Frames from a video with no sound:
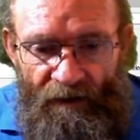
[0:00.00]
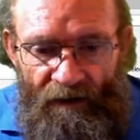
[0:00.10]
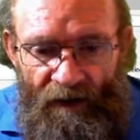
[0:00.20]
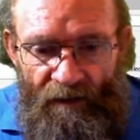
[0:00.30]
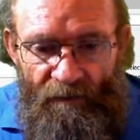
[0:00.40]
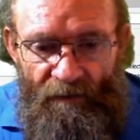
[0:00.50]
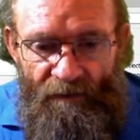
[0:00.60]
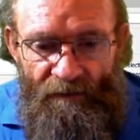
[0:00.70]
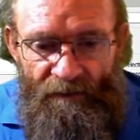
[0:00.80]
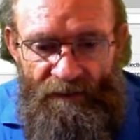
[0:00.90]

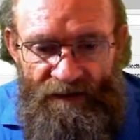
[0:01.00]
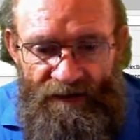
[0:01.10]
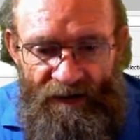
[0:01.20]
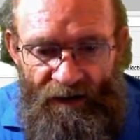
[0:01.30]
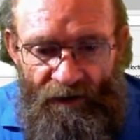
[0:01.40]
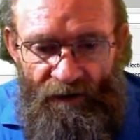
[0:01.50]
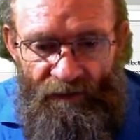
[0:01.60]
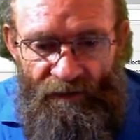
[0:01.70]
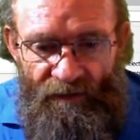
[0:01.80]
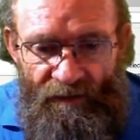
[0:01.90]
M0.
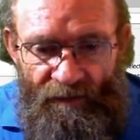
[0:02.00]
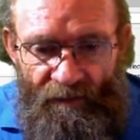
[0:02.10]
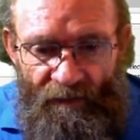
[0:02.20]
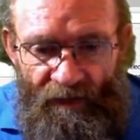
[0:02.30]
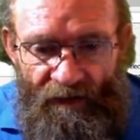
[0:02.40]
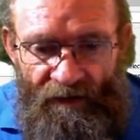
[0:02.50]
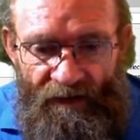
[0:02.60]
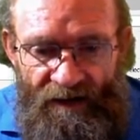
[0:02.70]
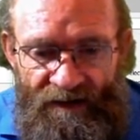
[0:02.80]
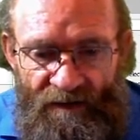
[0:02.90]

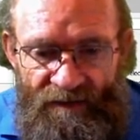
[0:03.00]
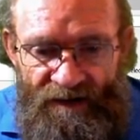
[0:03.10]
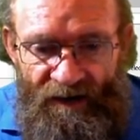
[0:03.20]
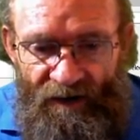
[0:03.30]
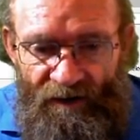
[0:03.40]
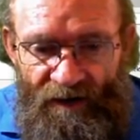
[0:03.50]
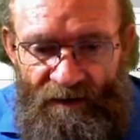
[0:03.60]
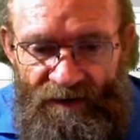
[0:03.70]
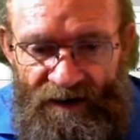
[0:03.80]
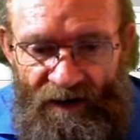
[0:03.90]
There's M0.
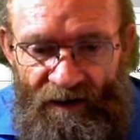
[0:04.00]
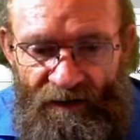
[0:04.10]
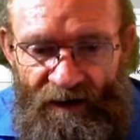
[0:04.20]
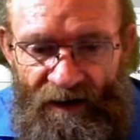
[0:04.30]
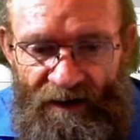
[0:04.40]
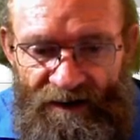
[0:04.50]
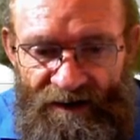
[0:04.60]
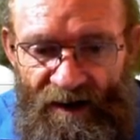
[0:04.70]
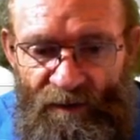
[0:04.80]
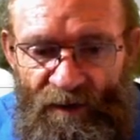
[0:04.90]
M0 has
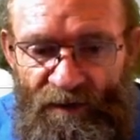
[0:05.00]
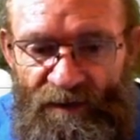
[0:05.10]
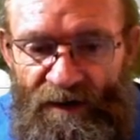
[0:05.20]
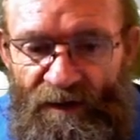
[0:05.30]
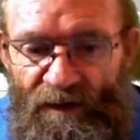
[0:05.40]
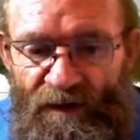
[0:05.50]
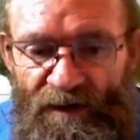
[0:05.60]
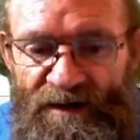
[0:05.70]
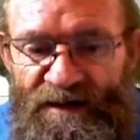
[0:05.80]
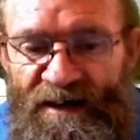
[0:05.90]
now moved
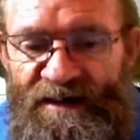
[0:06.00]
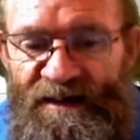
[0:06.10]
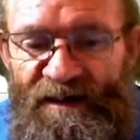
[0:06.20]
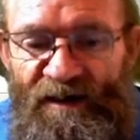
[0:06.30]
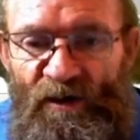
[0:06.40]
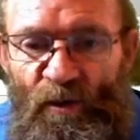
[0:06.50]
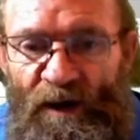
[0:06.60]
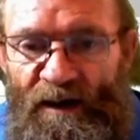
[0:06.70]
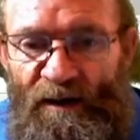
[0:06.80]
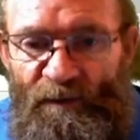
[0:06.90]
to
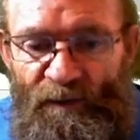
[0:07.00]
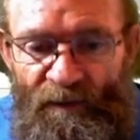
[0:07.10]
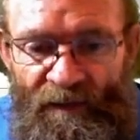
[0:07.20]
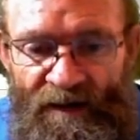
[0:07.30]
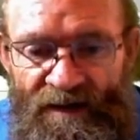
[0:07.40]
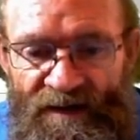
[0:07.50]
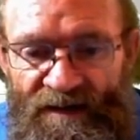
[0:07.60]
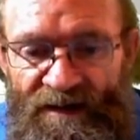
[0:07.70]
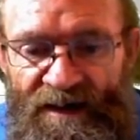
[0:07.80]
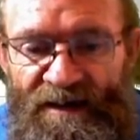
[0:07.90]
1612,
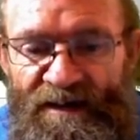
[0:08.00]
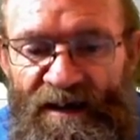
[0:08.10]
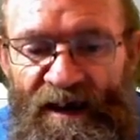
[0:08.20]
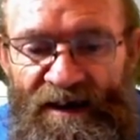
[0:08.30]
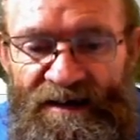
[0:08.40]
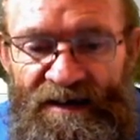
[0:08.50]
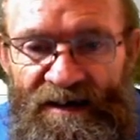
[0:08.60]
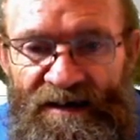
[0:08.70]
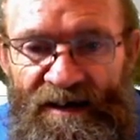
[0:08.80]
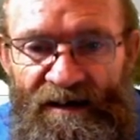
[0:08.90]

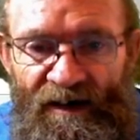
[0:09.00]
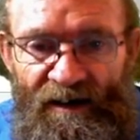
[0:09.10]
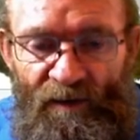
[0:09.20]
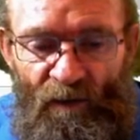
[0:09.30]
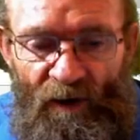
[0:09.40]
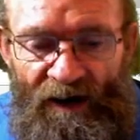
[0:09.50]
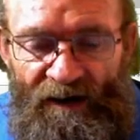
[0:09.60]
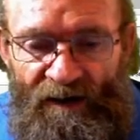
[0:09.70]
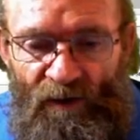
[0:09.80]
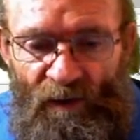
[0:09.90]
X16 and
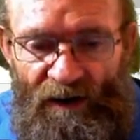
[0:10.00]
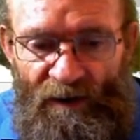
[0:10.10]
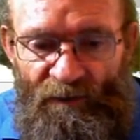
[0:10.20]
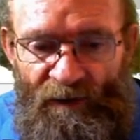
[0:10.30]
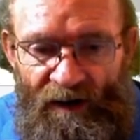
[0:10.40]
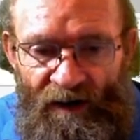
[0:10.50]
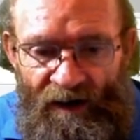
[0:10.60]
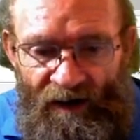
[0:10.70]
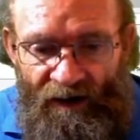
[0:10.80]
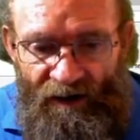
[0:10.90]
Y12,
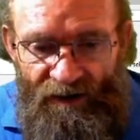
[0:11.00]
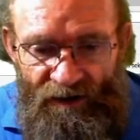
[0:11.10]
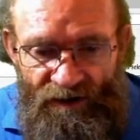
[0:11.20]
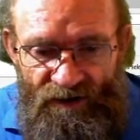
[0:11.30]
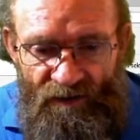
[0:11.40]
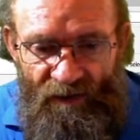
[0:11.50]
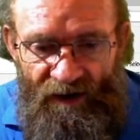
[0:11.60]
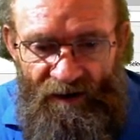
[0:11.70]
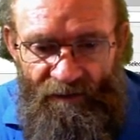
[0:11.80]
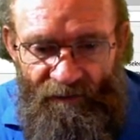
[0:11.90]
and it used to
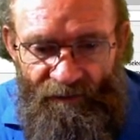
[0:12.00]
be